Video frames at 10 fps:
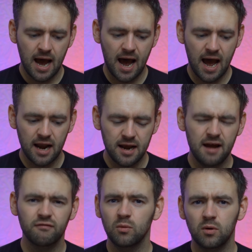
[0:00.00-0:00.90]
and
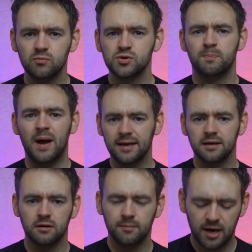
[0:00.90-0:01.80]
everyone was
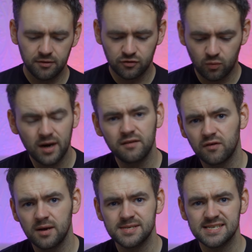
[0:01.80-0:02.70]
banging on about the 20
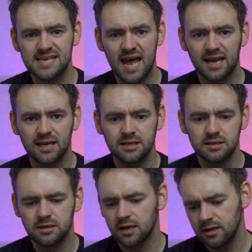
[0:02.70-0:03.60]
frames a
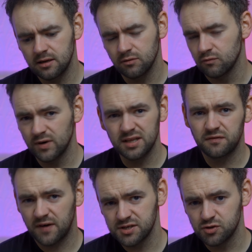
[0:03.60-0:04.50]
second, you know, really
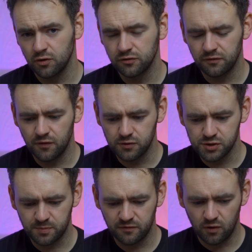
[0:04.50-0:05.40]
fast
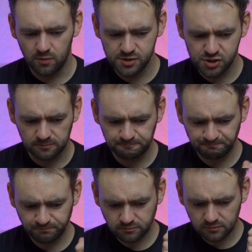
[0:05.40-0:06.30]
autofocus performance.
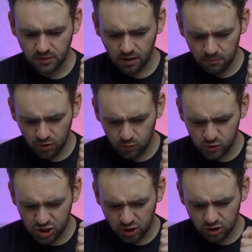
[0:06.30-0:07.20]
But there
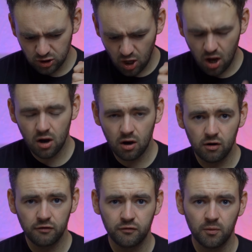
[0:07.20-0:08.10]
was a lot
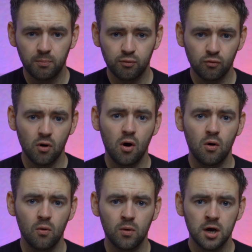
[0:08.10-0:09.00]
of
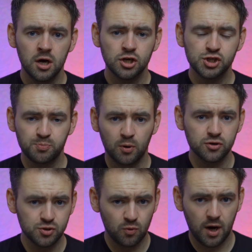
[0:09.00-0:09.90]
pro
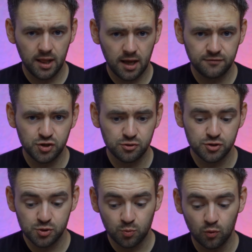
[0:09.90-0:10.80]
sports and wildlife
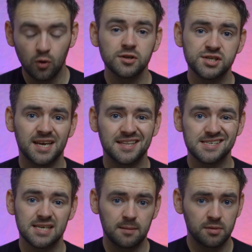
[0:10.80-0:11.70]
shooters were all saying the
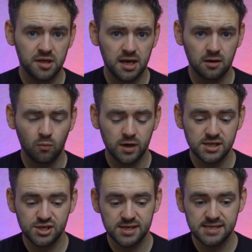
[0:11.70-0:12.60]
same thing,
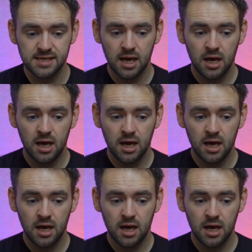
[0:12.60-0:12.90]
which is,